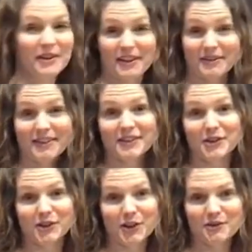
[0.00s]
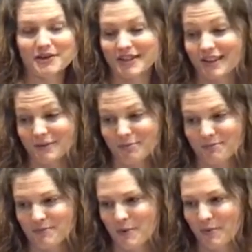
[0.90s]
probably a little close to the
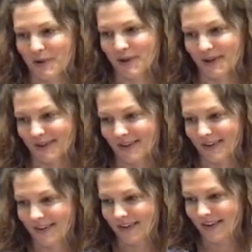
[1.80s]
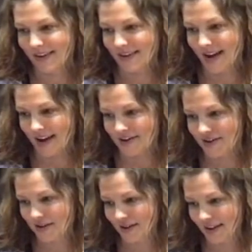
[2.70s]
burner. Yeah, I
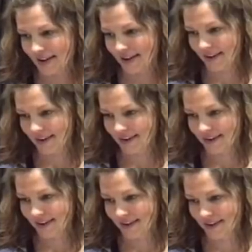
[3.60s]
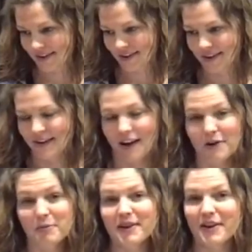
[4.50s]
should, I
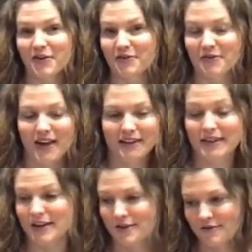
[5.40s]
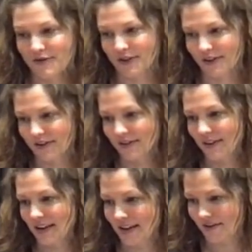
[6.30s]
will be careful of that. Thank you for
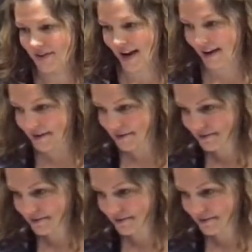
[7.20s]
thinking of that.